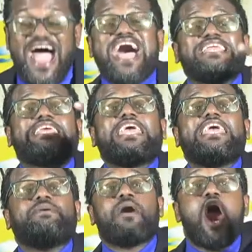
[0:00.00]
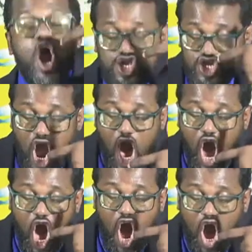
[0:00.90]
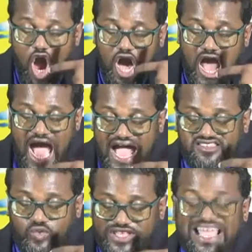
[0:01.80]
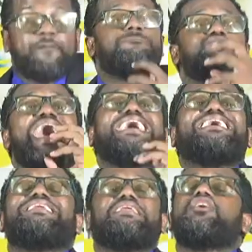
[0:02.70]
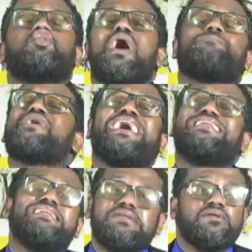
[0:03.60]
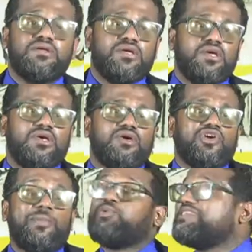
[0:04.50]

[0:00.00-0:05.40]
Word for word: and keep her tongue as with a bridle. You know a bridle? You put